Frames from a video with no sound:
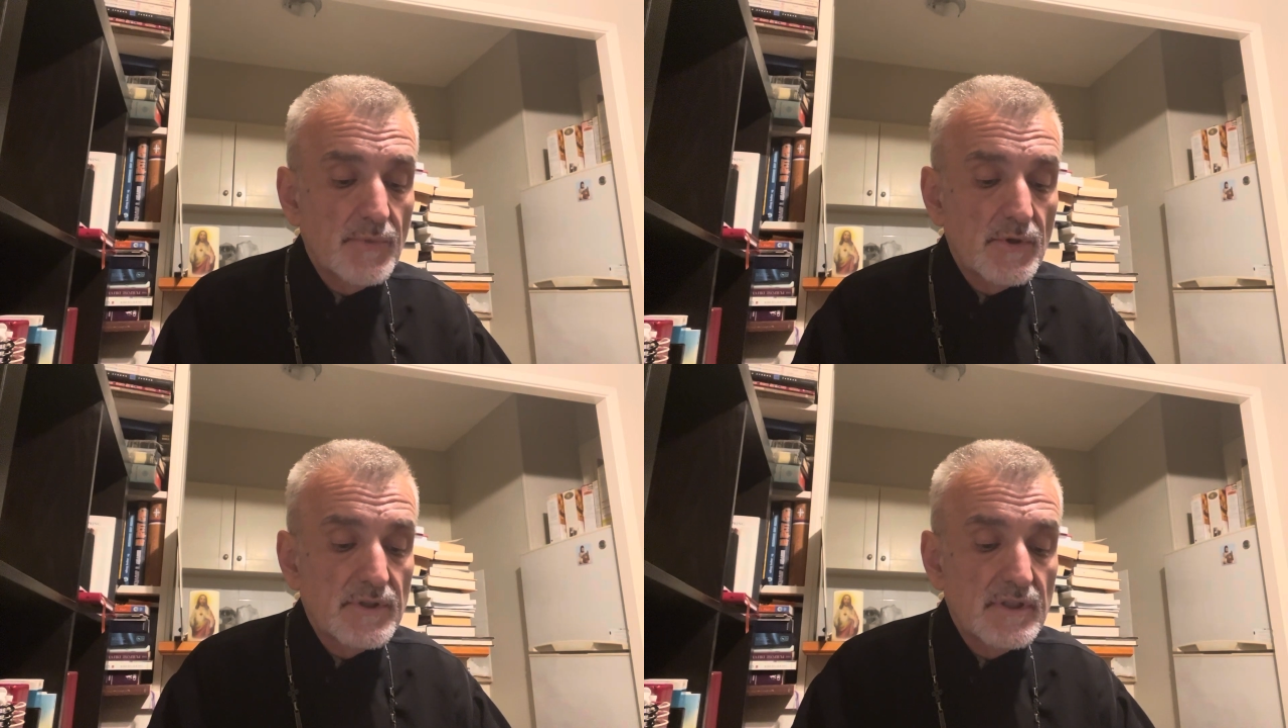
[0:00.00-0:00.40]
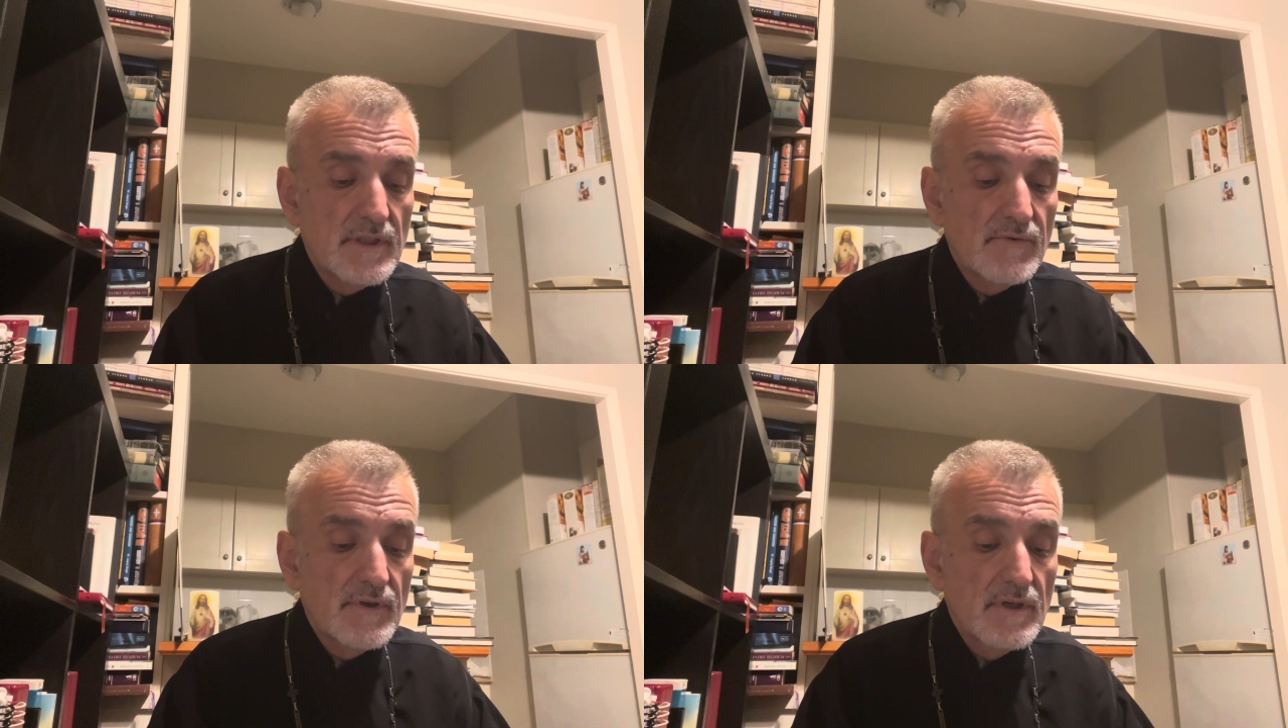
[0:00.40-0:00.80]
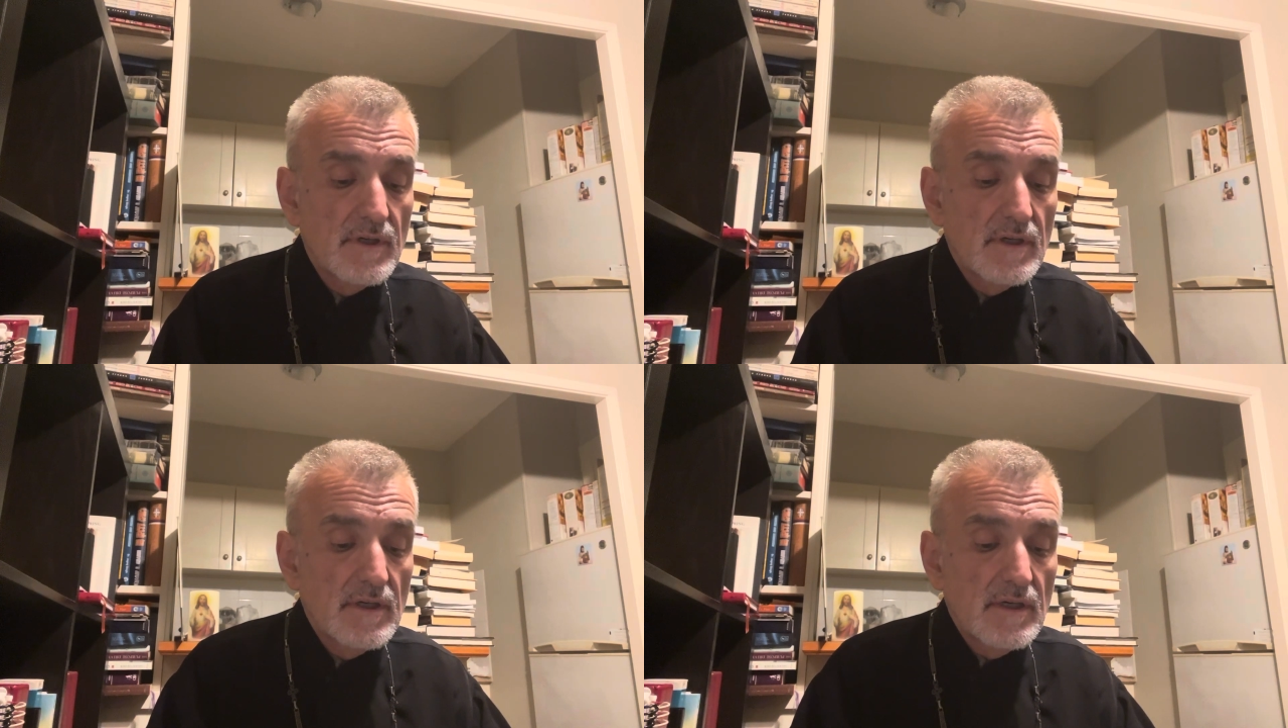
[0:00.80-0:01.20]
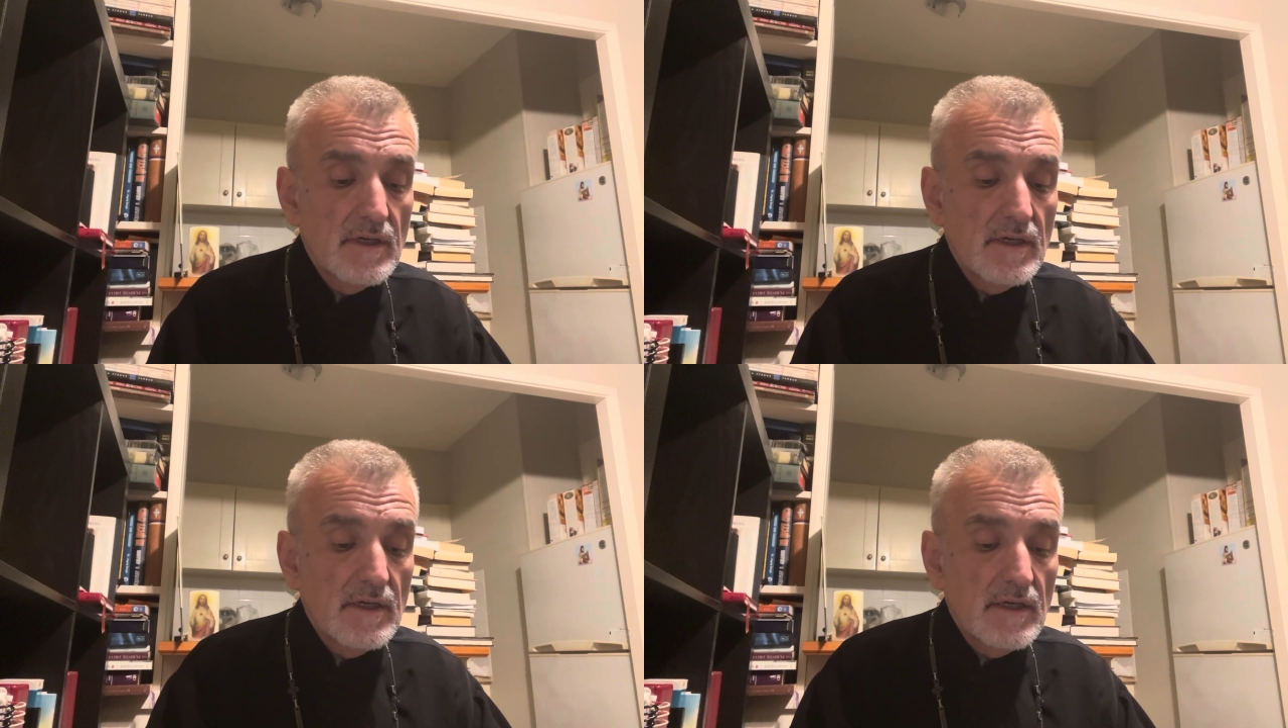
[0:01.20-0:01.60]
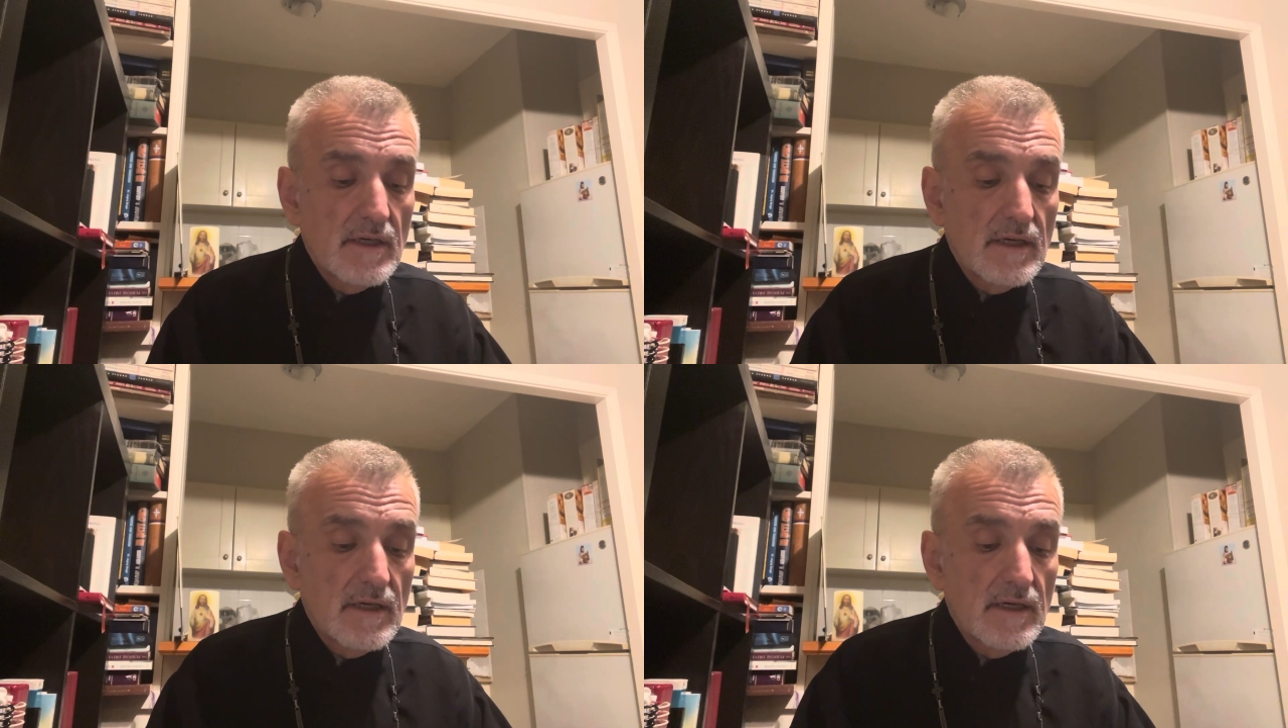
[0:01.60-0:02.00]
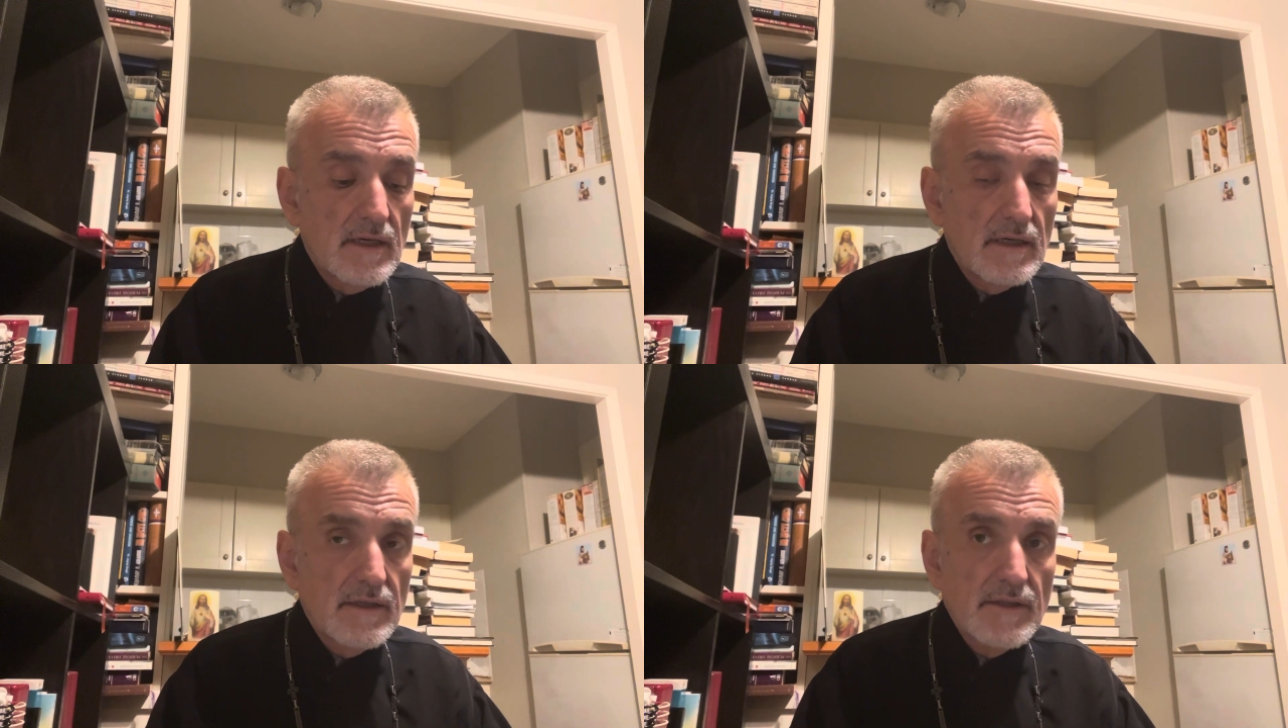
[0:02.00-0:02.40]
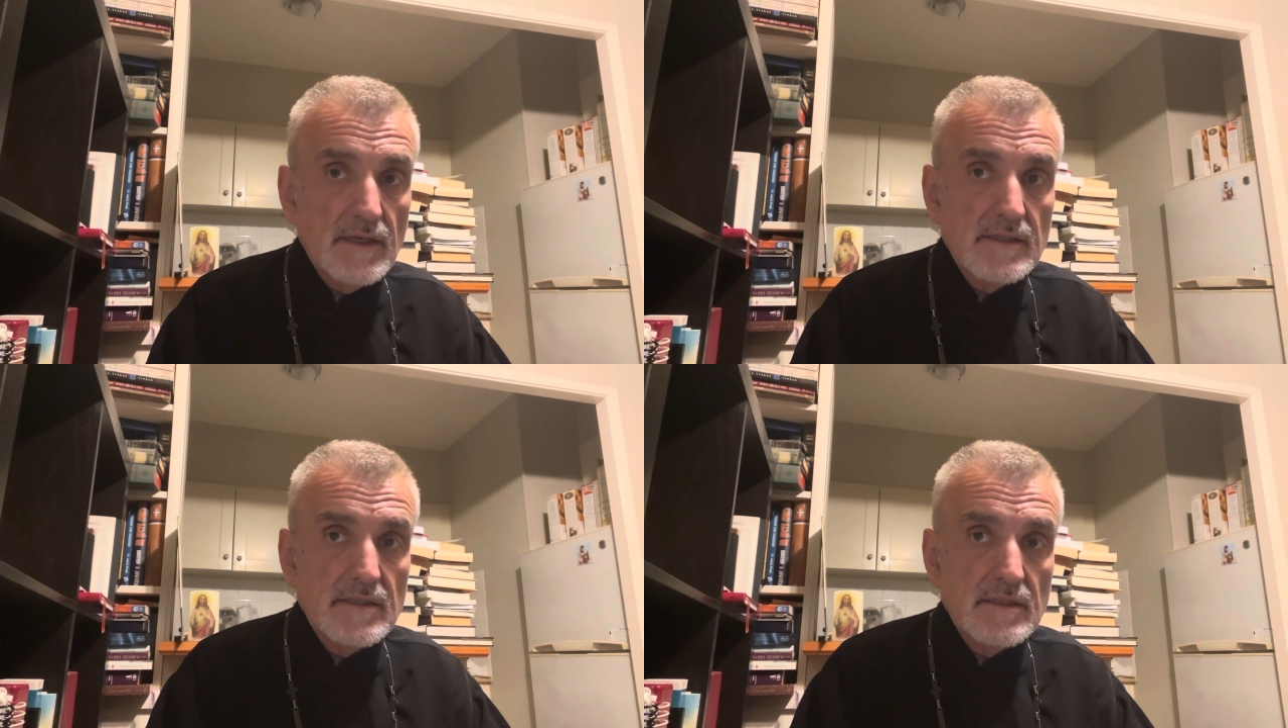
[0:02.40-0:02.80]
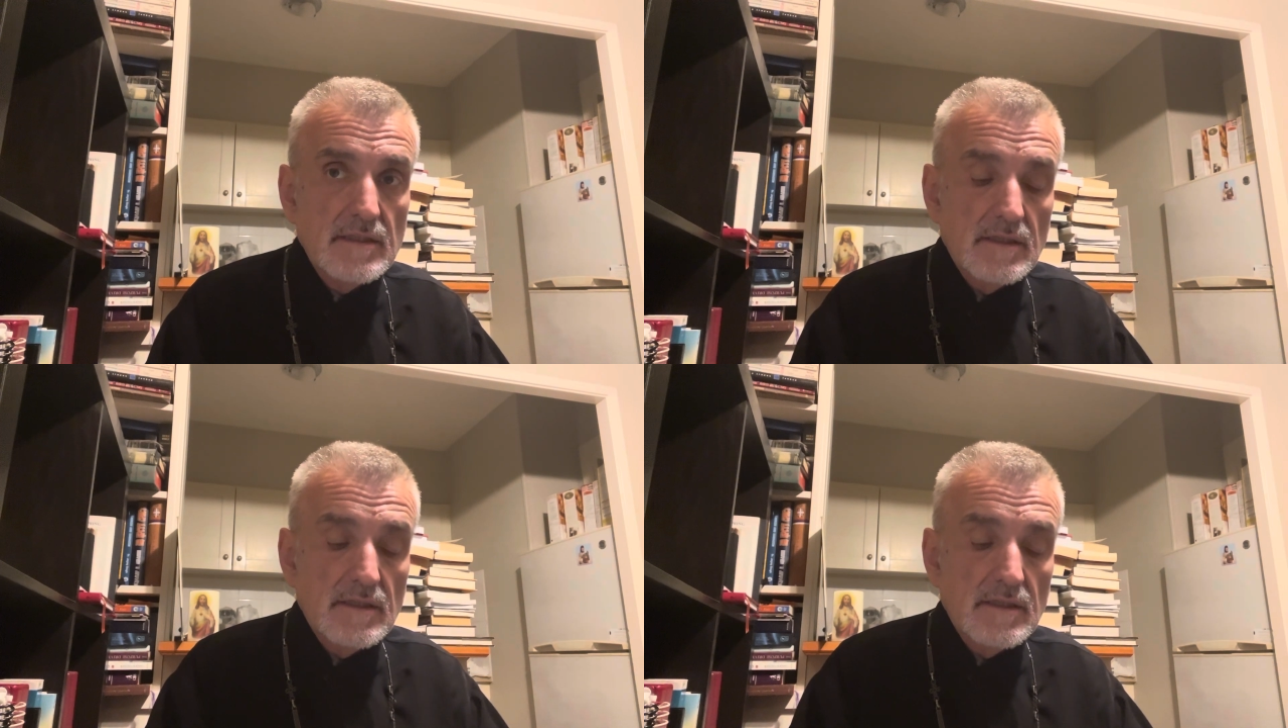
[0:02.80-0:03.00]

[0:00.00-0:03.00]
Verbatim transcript: positive uh, things